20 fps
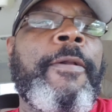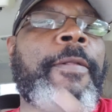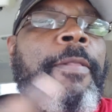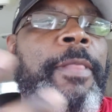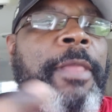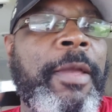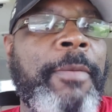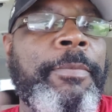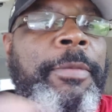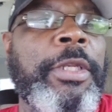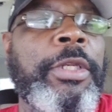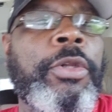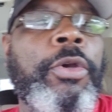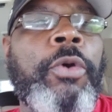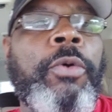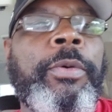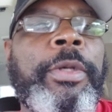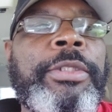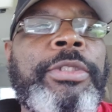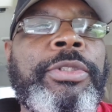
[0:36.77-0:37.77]
Let me know
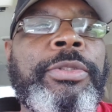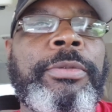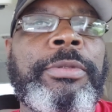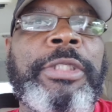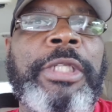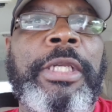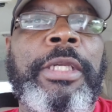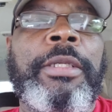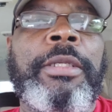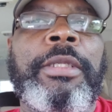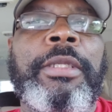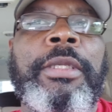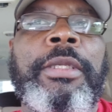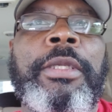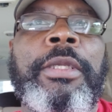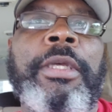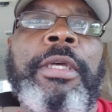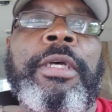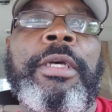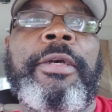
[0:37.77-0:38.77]
what you think
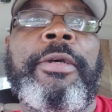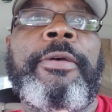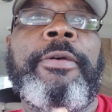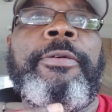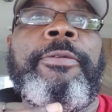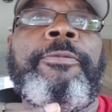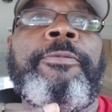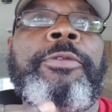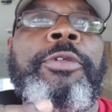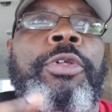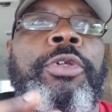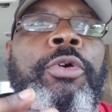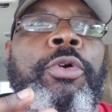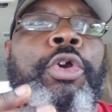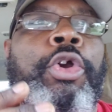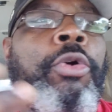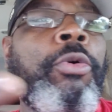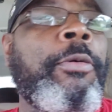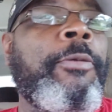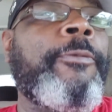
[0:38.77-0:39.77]
of
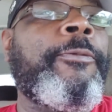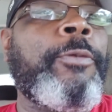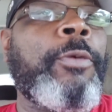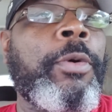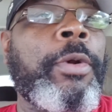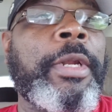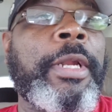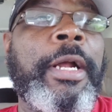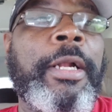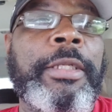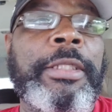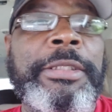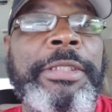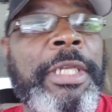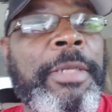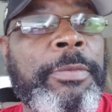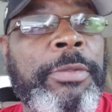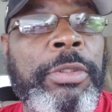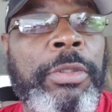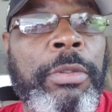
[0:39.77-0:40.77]
going forward, how the
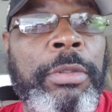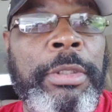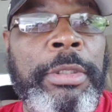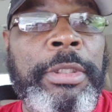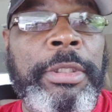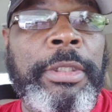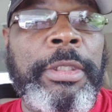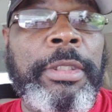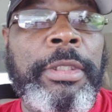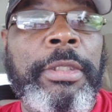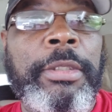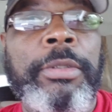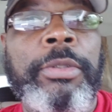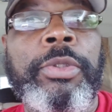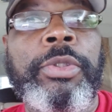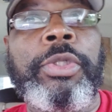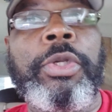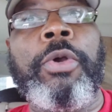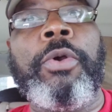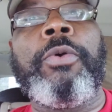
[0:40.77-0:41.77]
team is going to look.
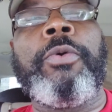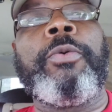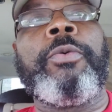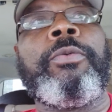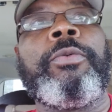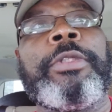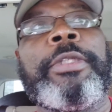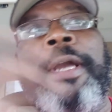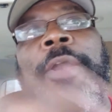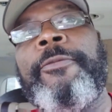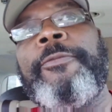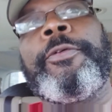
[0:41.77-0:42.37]
So without